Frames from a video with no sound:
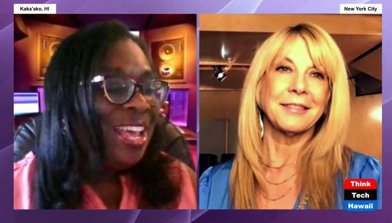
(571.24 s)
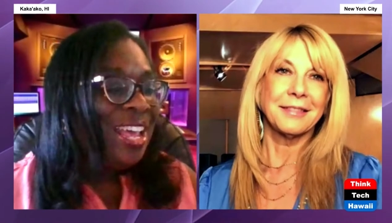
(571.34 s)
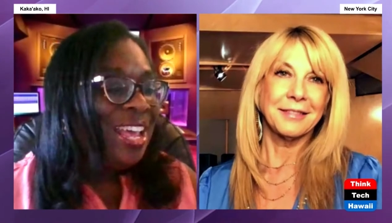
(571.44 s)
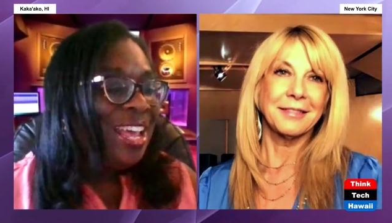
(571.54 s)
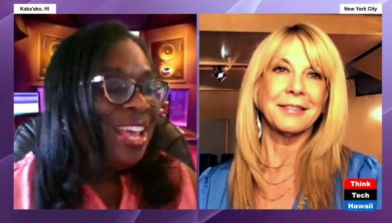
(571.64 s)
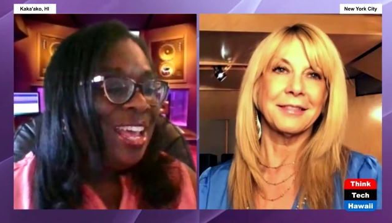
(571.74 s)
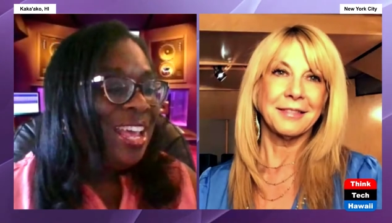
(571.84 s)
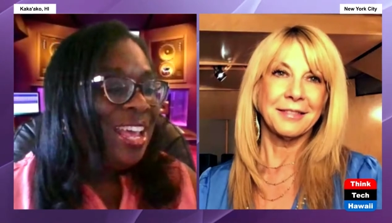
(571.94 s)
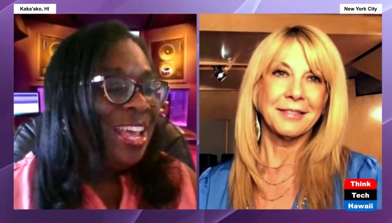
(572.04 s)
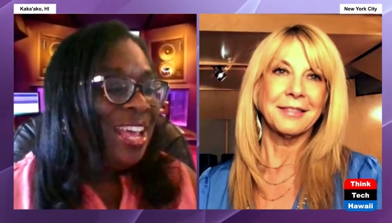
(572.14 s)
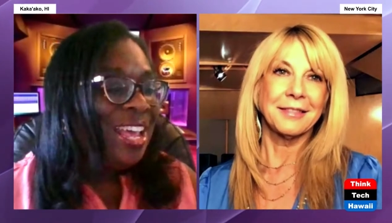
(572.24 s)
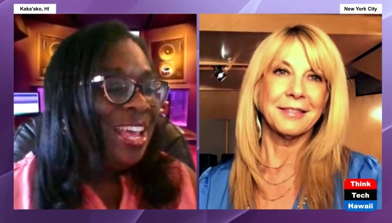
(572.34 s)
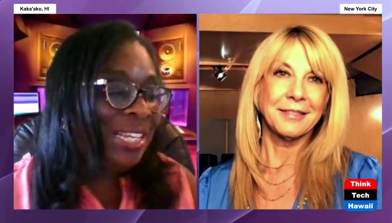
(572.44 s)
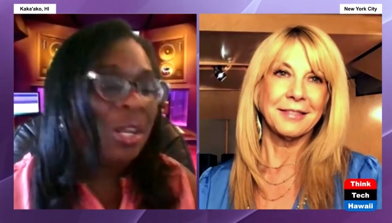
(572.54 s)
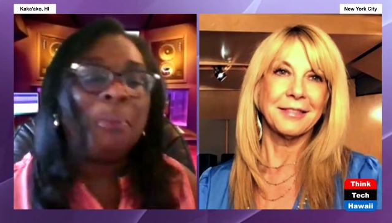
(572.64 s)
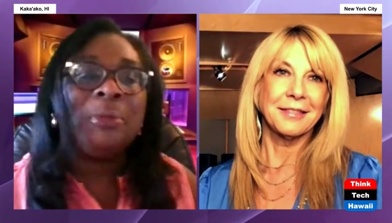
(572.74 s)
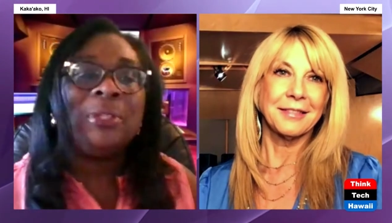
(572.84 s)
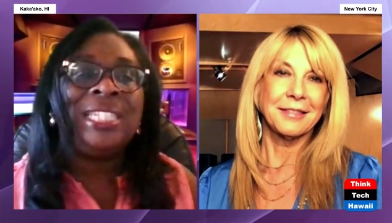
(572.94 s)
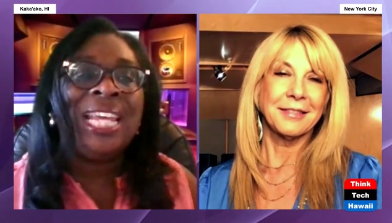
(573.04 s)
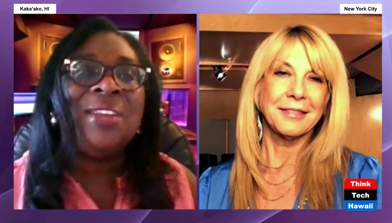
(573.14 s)
Speaker 1: has just hit
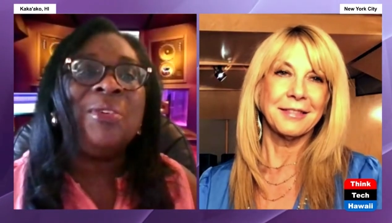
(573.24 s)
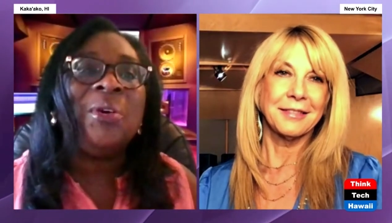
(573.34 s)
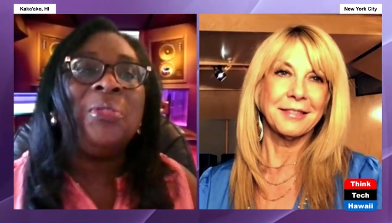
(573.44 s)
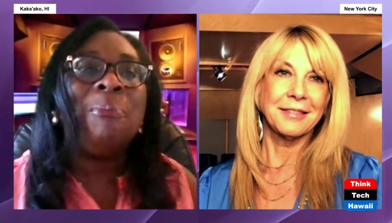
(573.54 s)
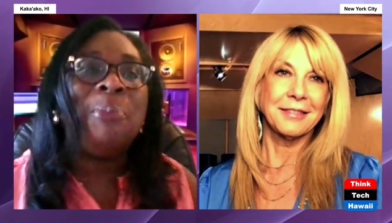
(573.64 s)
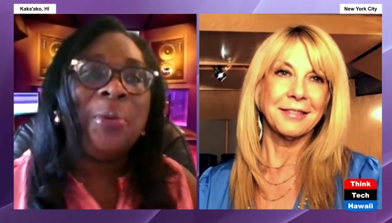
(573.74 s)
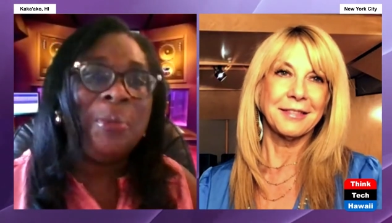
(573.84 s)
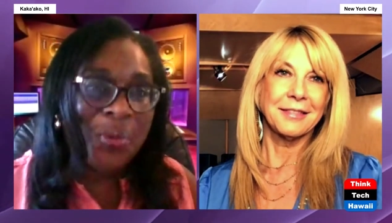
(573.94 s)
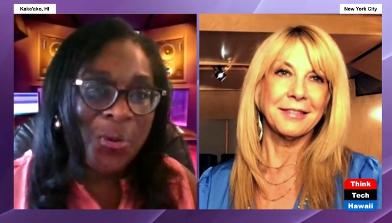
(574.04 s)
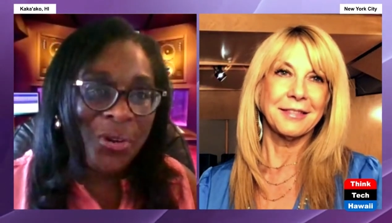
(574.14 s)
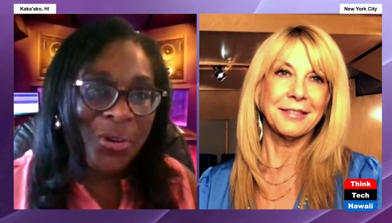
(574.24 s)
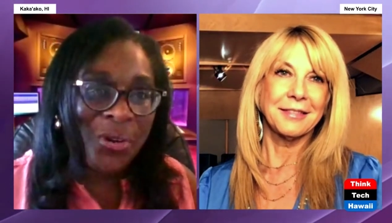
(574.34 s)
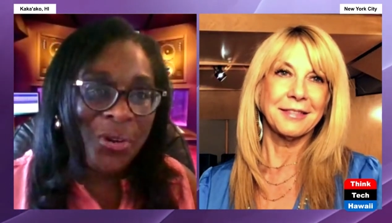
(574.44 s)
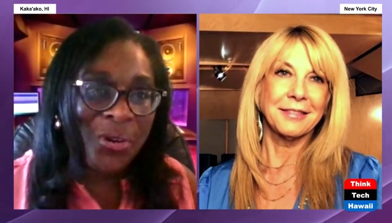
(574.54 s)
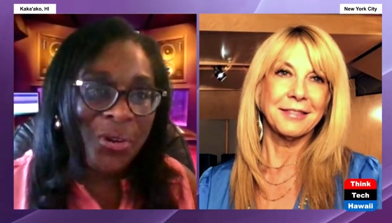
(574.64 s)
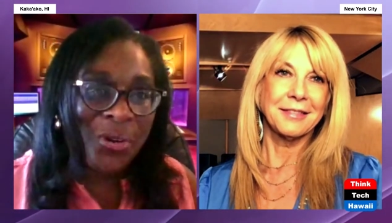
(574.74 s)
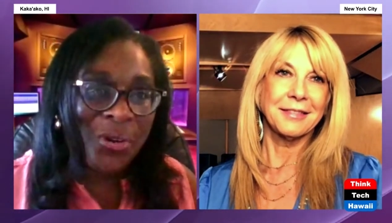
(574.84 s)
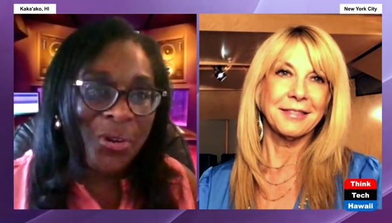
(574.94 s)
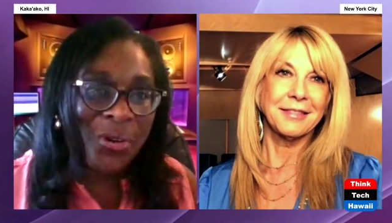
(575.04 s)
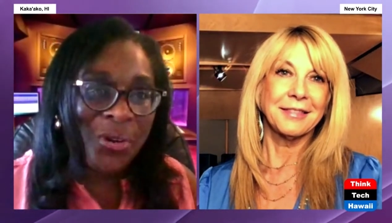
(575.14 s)
number 10 on the Billboard.
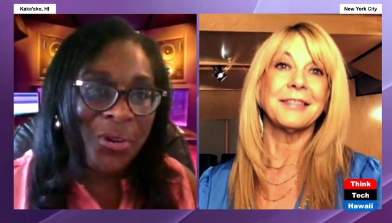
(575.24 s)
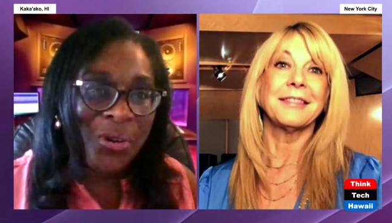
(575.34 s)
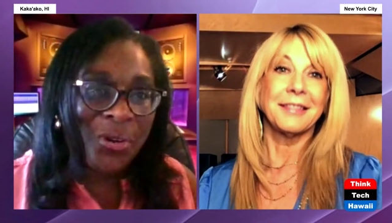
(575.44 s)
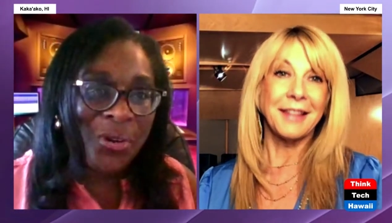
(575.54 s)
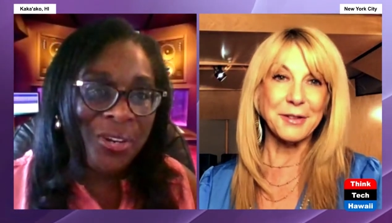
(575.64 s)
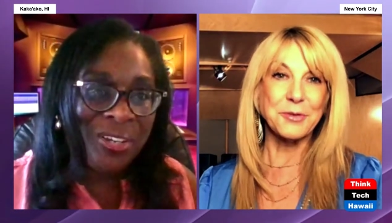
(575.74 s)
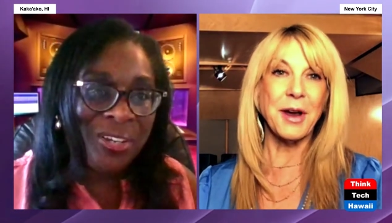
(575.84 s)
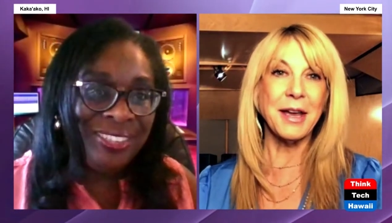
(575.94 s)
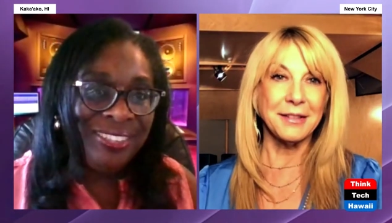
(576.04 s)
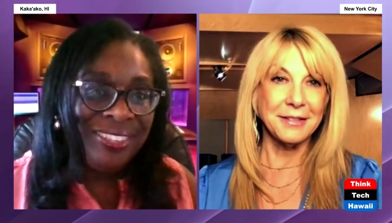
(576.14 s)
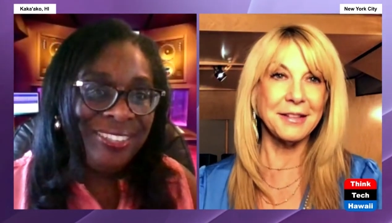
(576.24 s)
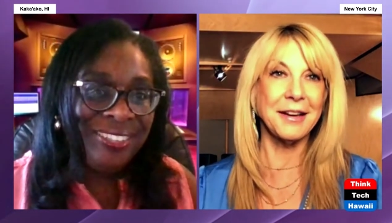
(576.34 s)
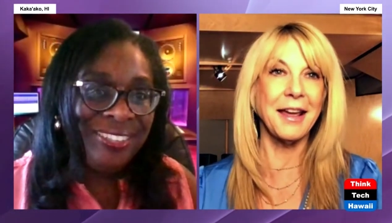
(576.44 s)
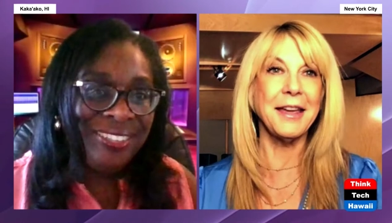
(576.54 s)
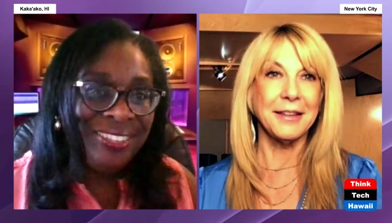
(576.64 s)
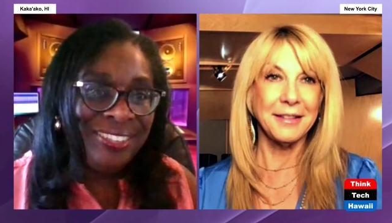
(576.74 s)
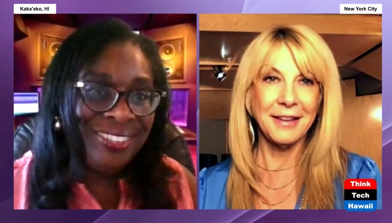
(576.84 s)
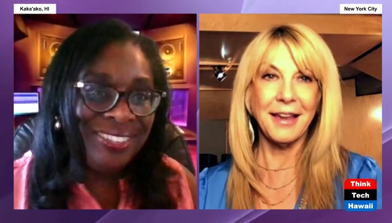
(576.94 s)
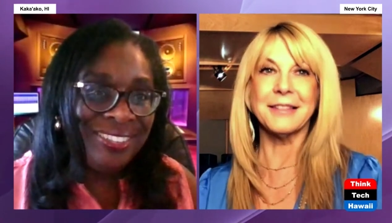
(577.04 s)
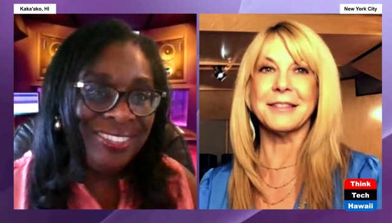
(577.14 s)
Speaker 2: That's right, today.
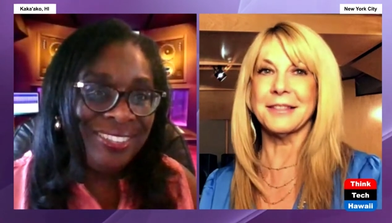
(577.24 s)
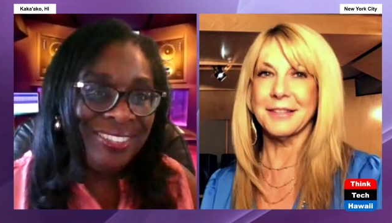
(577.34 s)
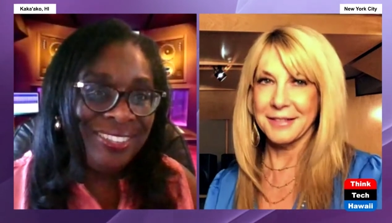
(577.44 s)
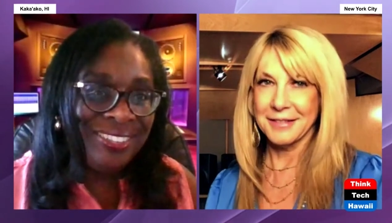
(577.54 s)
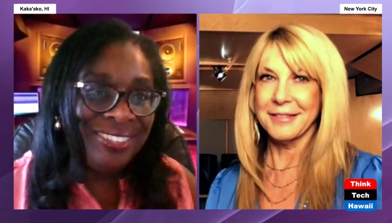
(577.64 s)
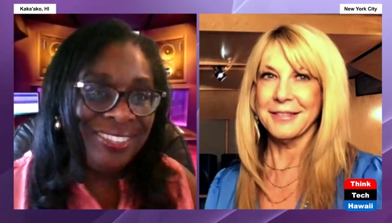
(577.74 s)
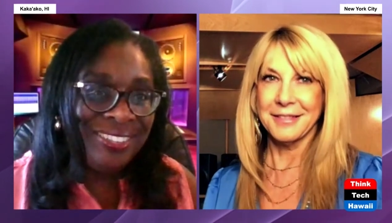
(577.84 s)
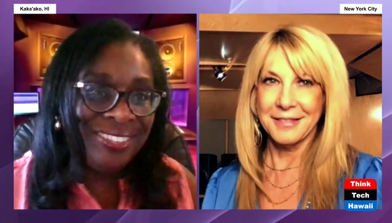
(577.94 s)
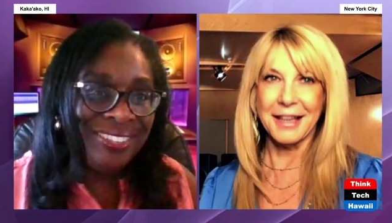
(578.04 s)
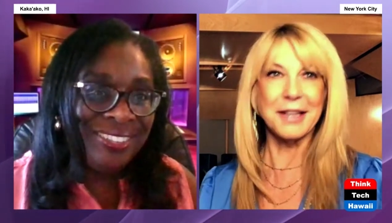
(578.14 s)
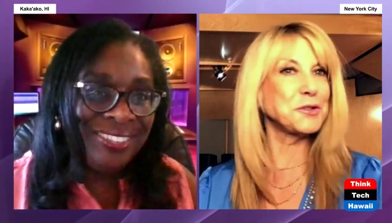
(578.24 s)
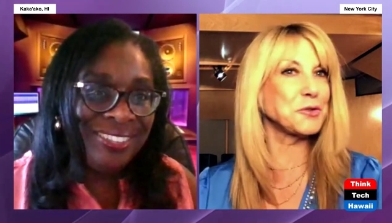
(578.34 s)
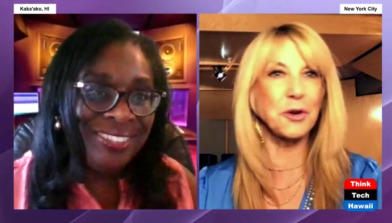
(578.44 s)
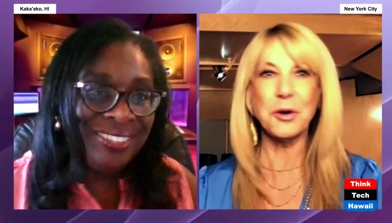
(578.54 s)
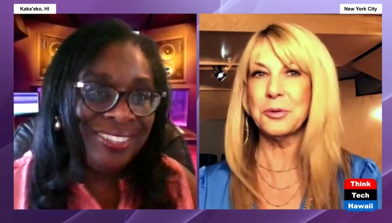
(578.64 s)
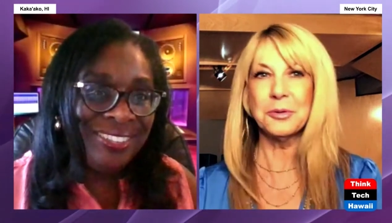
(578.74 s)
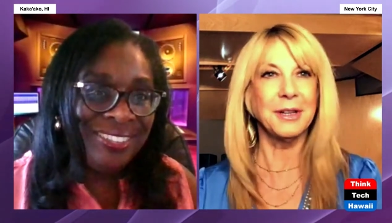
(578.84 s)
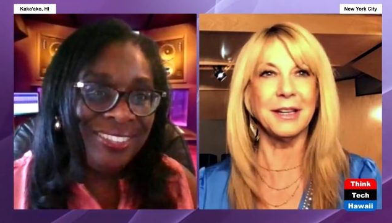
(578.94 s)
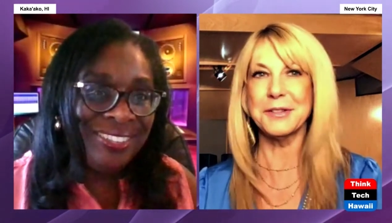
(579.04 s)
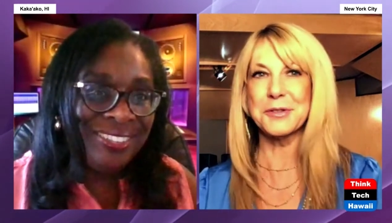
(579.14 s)
Yes. Right? It's true.
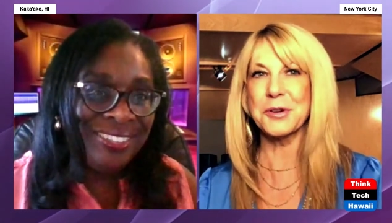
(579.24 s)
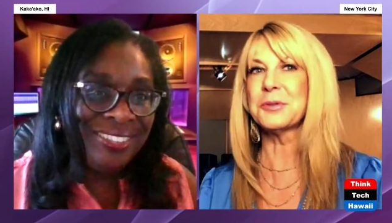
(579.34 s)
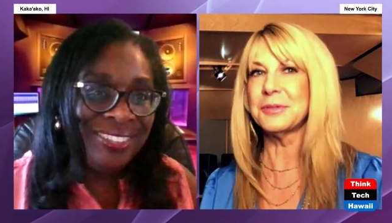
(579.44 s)
It's true.